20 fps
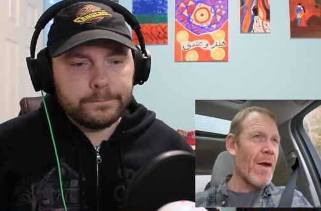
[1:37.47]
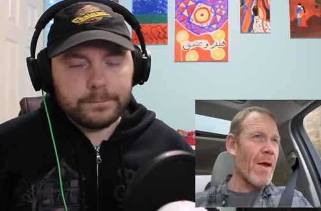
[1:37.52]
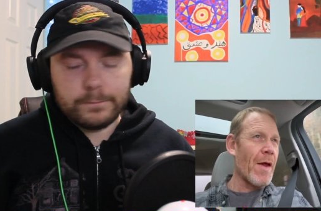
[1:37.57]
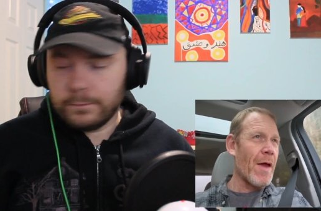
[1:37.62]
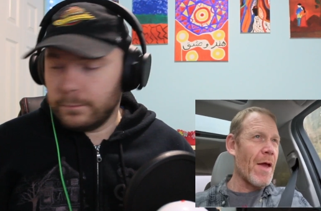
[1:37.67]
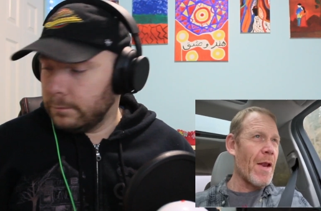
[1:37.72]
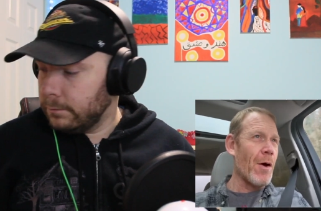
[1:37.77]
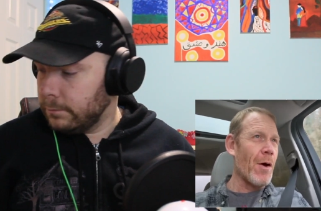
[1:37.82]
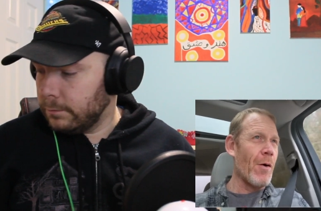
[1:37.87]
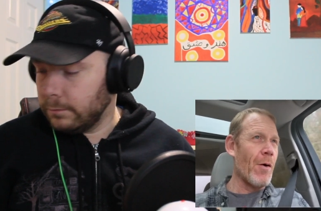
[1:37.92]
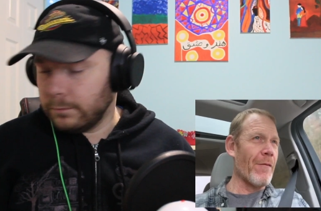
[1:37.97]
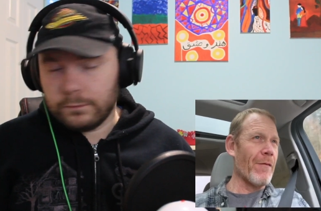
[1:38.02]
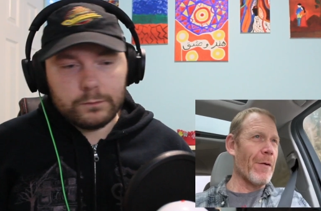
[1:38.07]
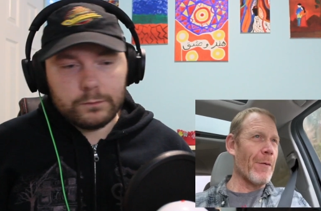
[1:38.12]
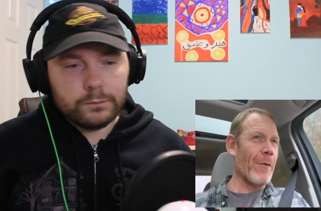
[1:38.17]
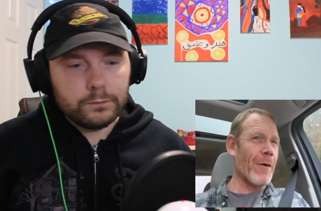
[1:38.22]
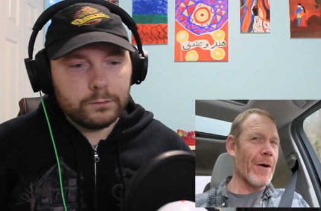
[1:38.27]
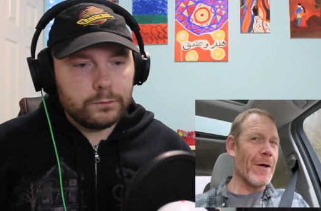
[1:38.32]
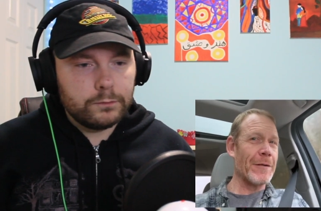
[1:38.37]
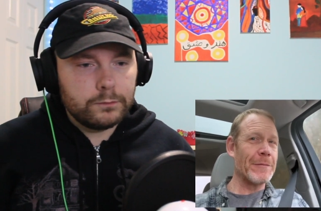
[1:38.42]
Speaker 1: Hello,
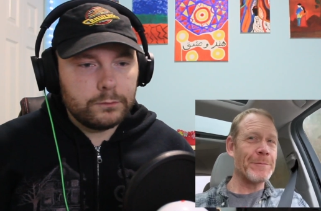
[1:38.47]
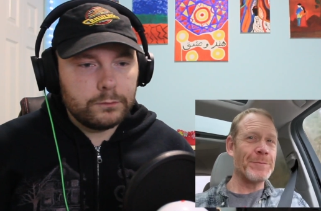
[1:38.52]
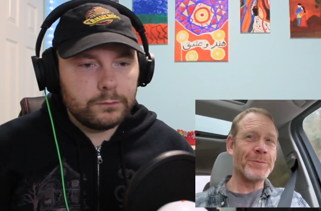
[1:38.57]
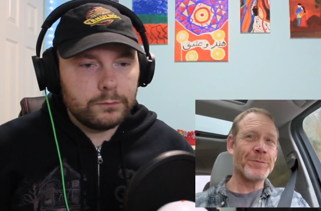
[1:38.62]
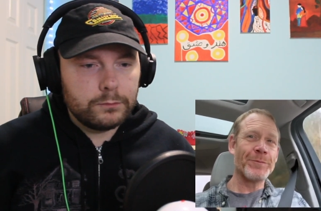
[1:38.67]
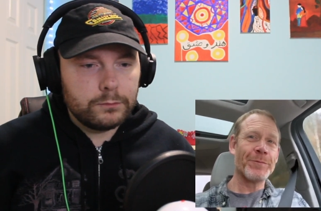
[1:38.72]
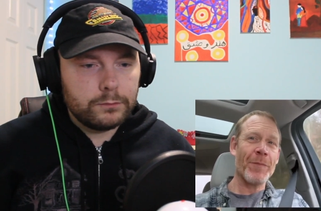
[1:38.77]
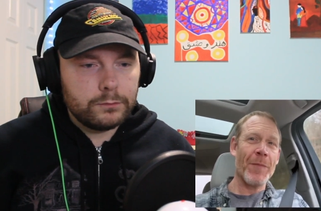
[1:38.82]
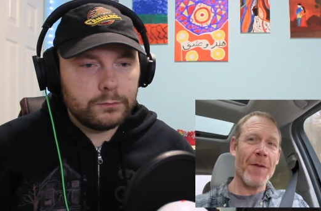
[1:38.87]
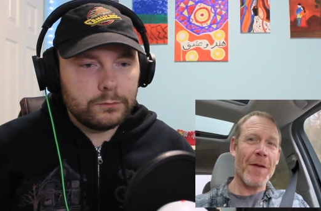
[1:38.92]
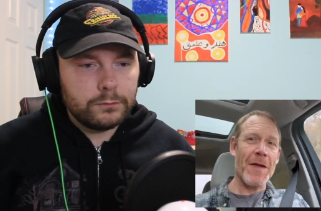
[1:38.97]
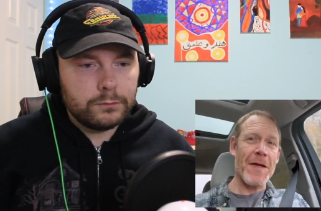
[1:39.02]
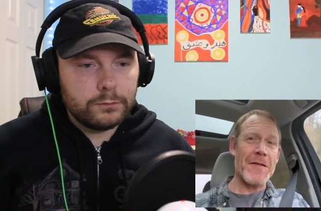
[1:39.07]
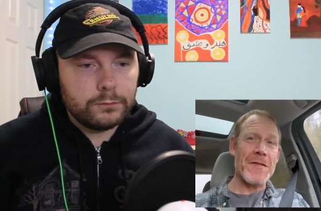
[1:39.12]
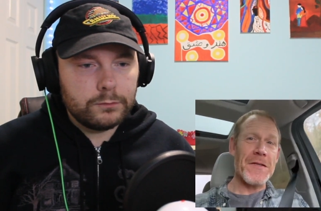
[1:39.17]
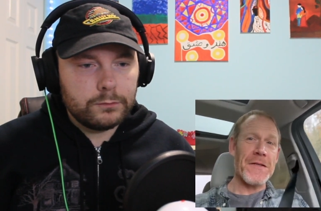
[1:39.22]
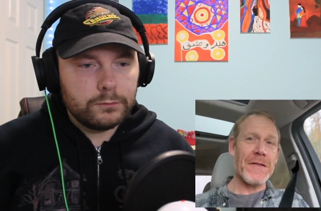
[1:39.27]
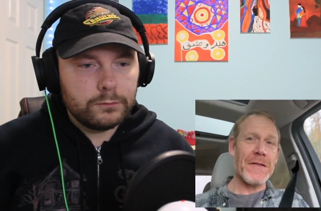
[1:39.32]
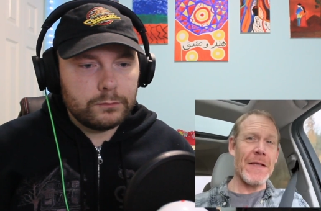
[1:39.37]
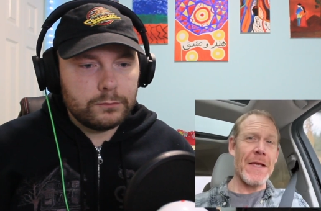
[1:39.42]
everyone. This
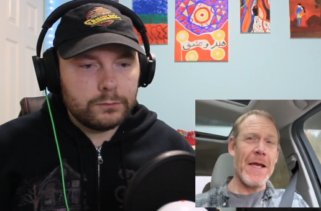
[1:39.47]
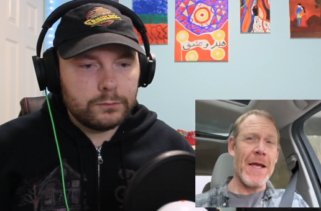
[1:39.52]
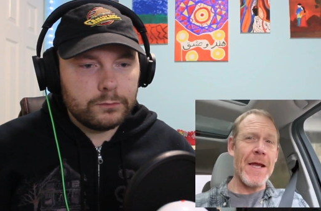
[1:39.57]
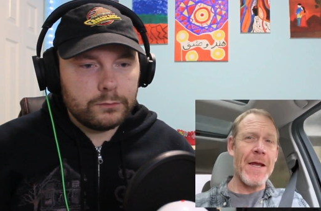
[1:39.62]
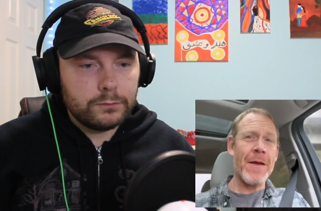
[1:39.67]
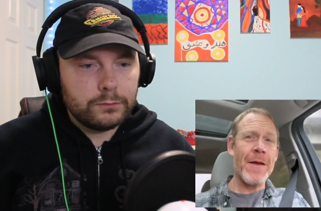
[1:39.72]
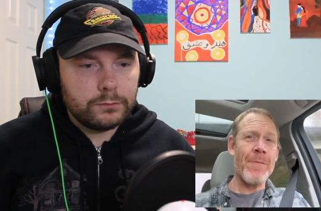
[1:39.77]
is Lee,